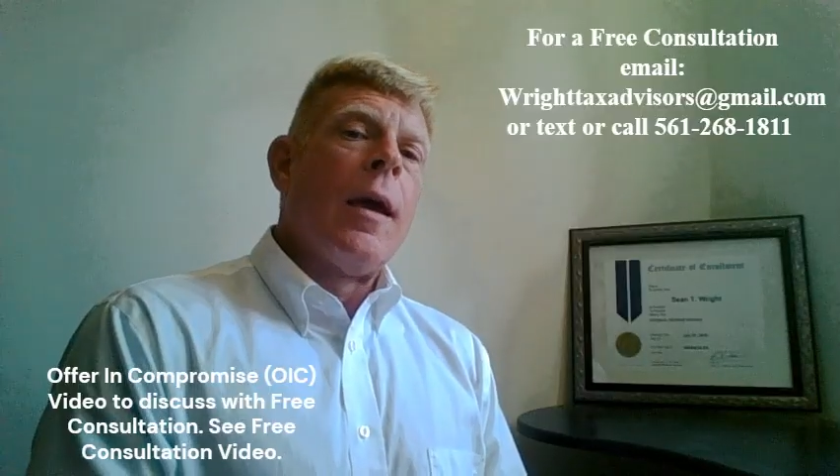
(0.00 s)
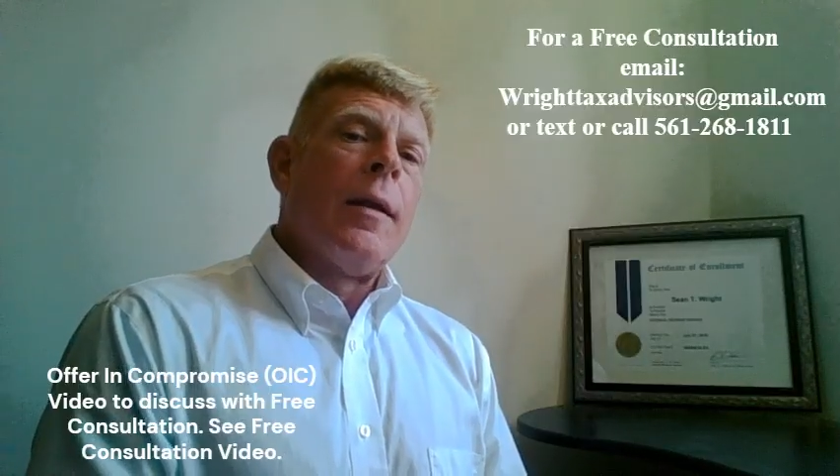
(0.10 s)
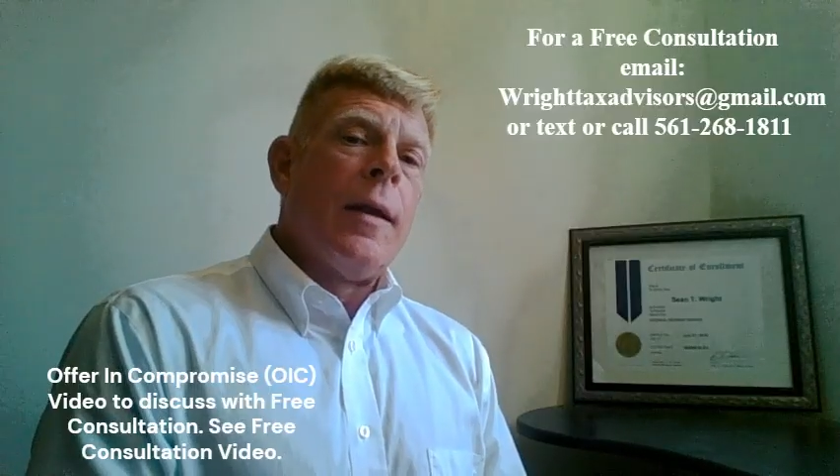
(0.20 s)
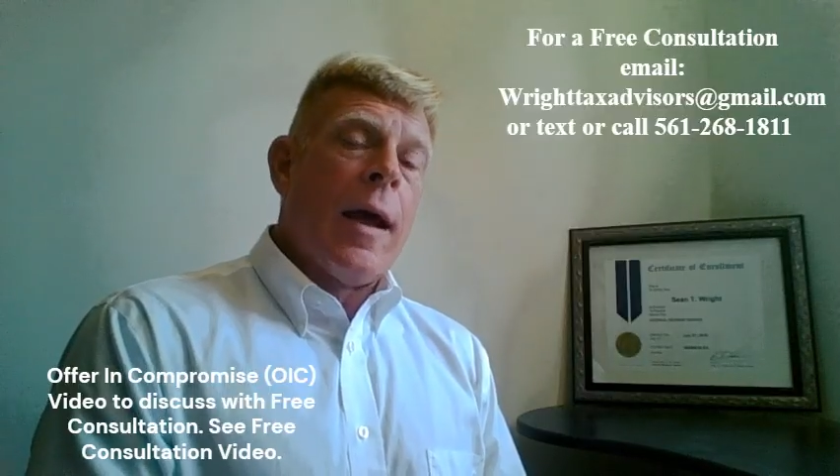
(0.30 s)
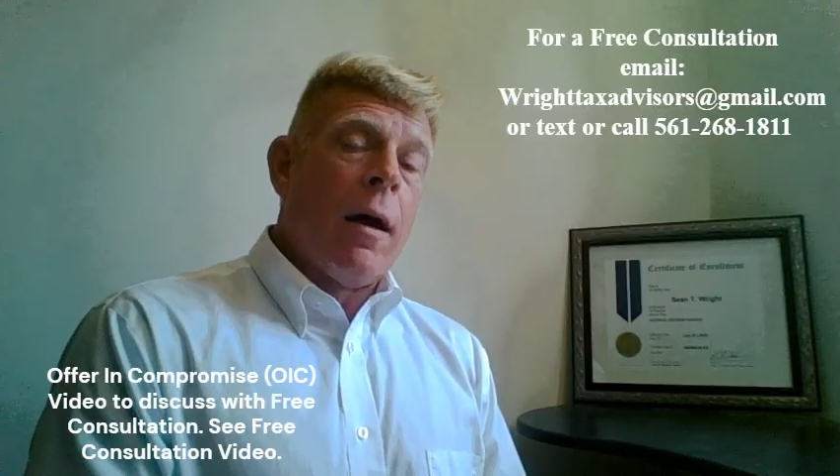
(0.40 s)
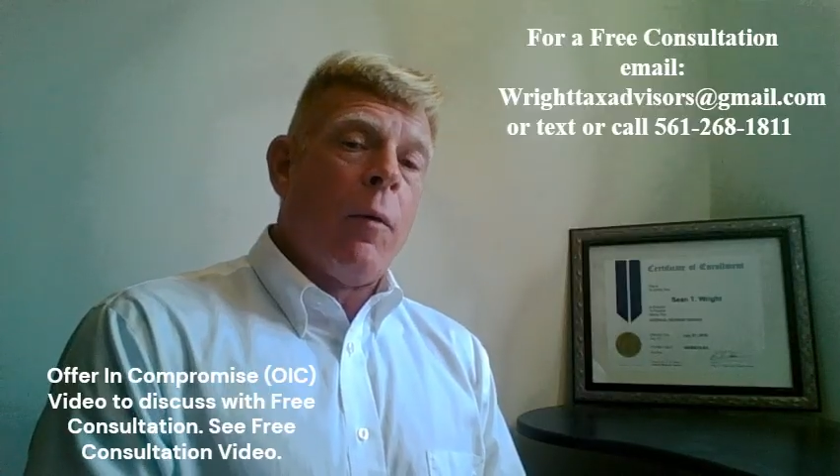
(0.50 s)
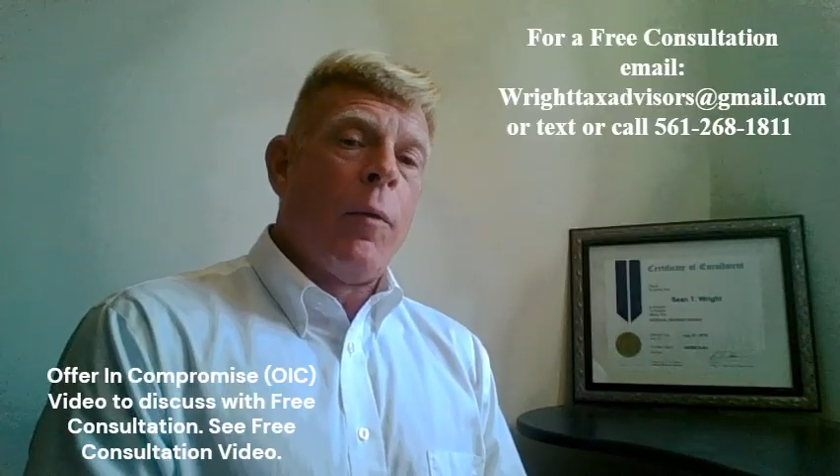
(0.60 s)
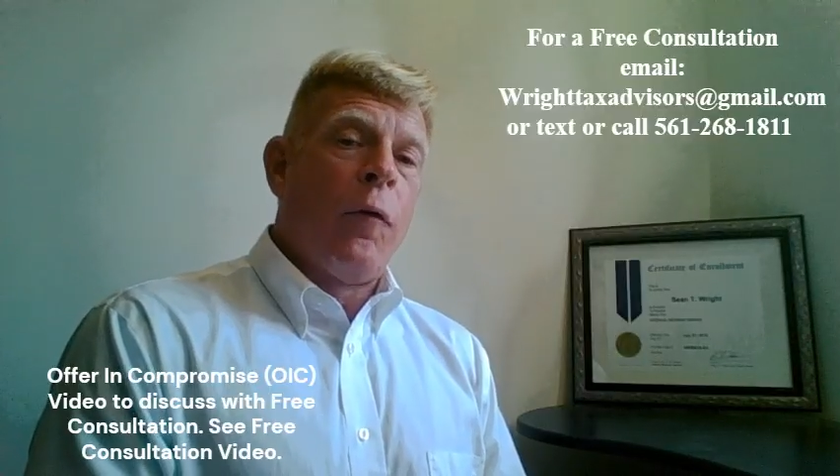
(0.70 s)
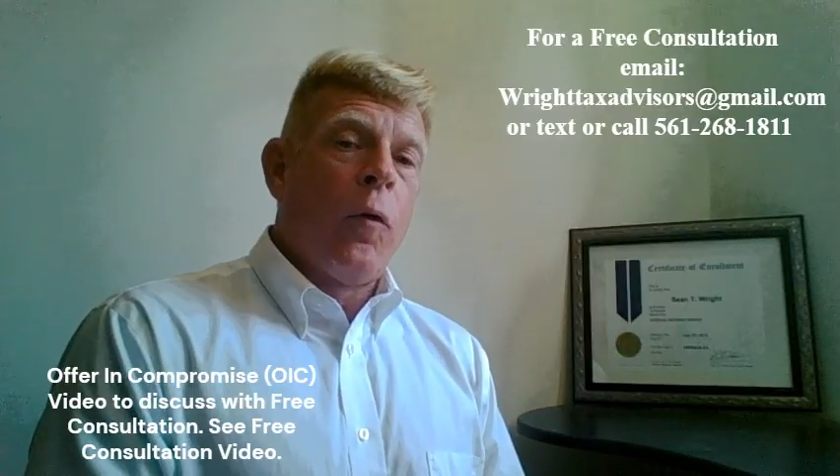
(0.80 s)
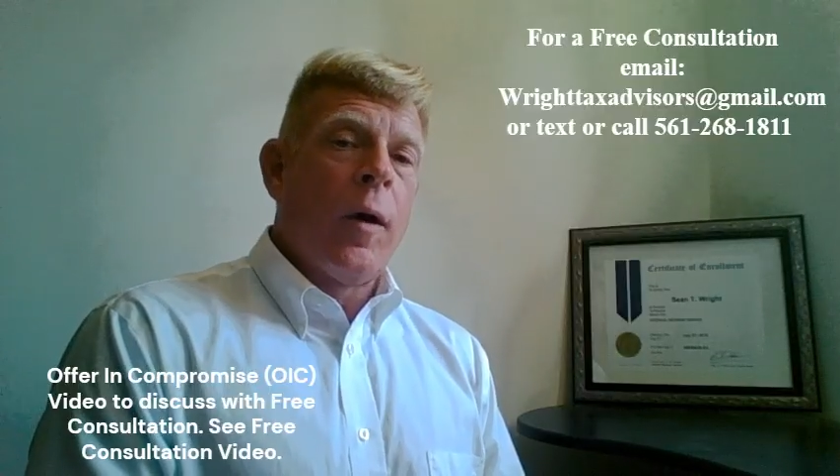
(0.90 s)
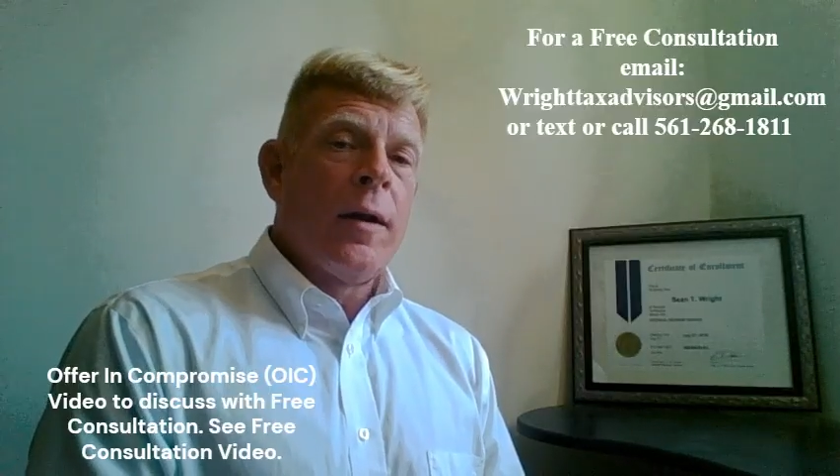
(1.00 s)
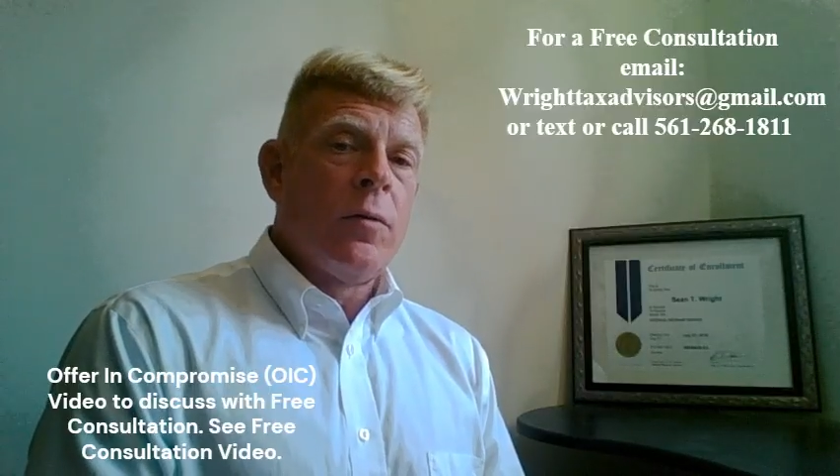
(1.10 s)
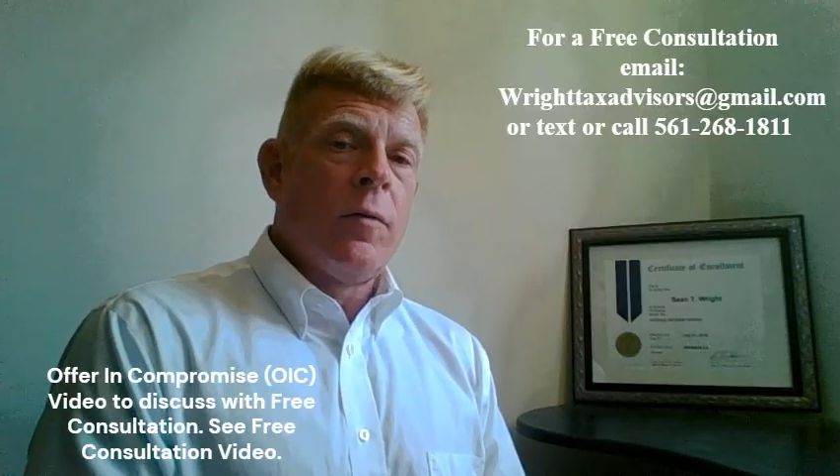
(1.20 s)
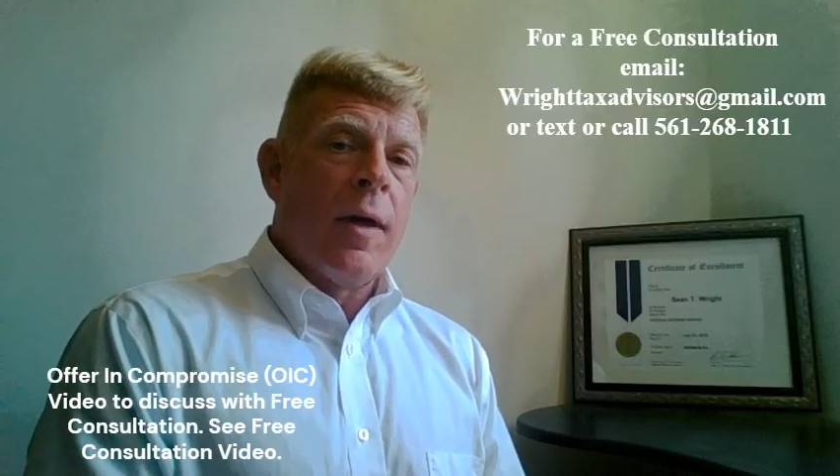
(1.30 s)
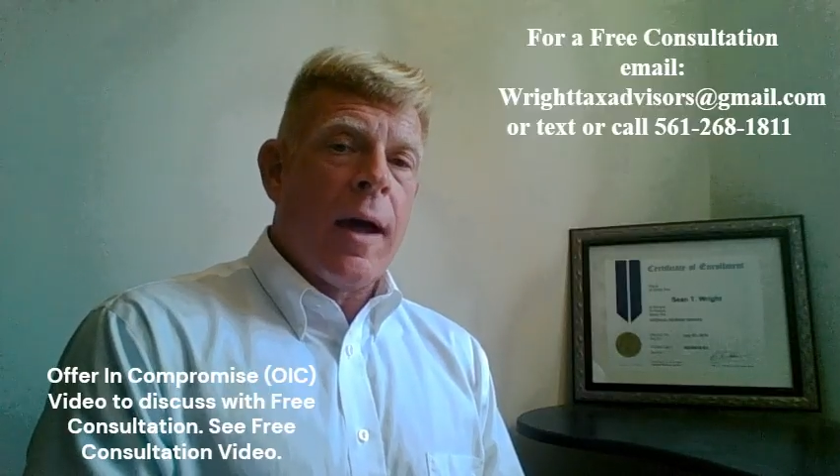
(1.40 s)
Now, before I
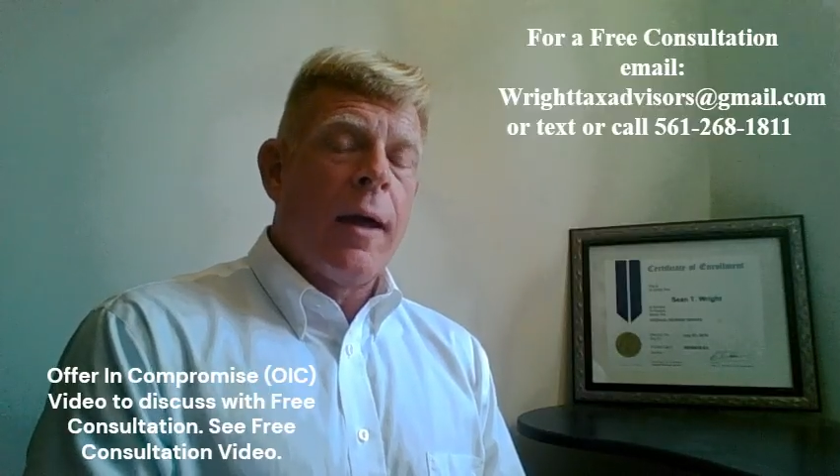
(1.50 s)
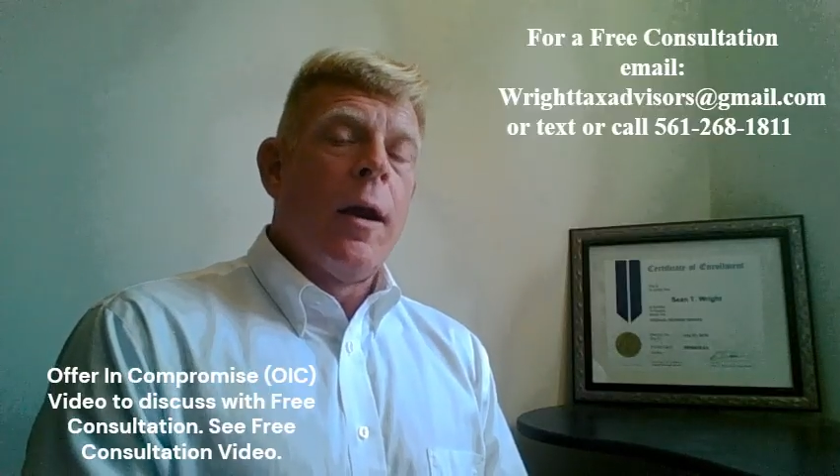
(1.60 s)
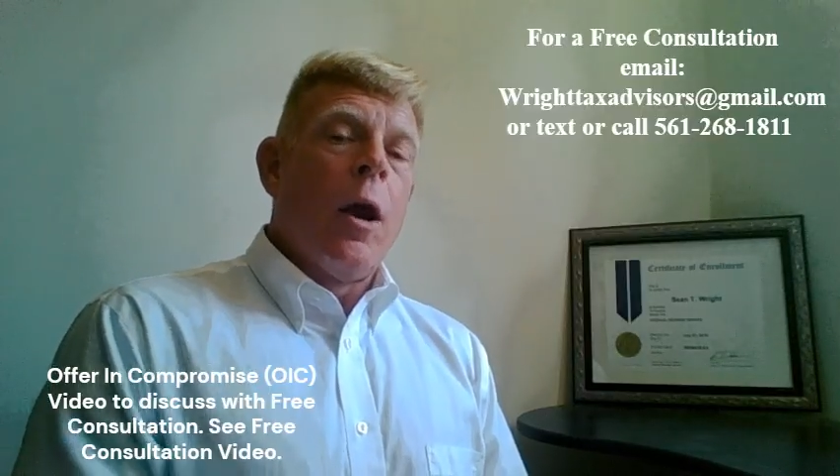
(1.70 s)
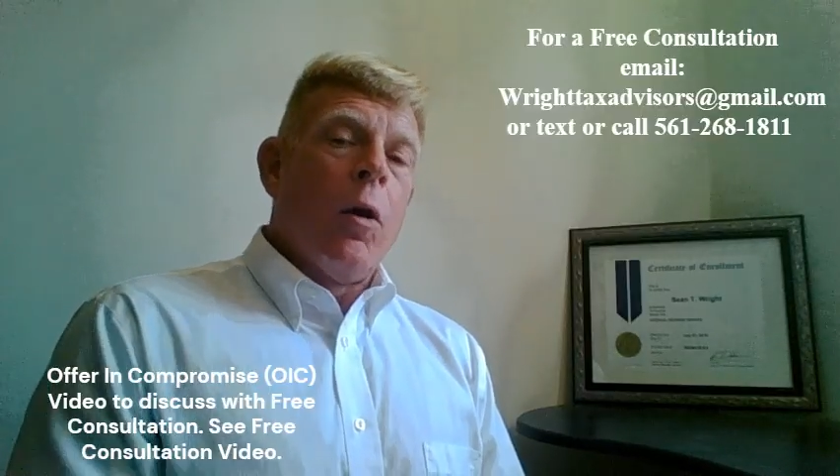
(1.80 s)
do that,